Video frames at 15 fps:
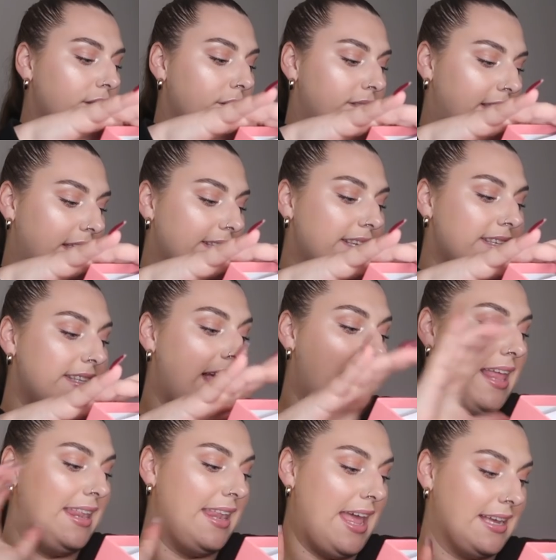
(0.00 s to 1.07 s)
So this is
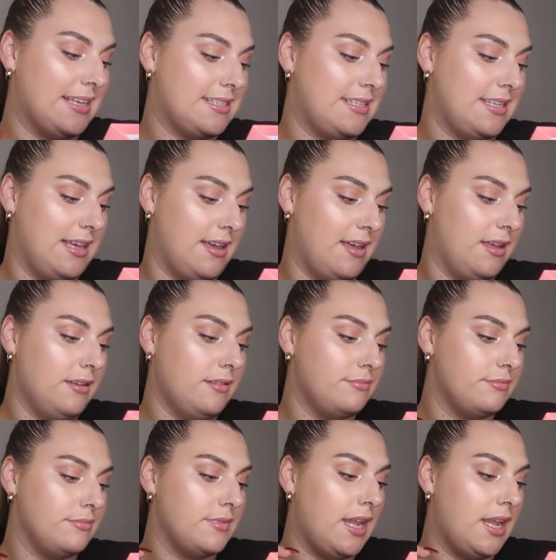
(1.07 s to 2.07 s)
the Alexia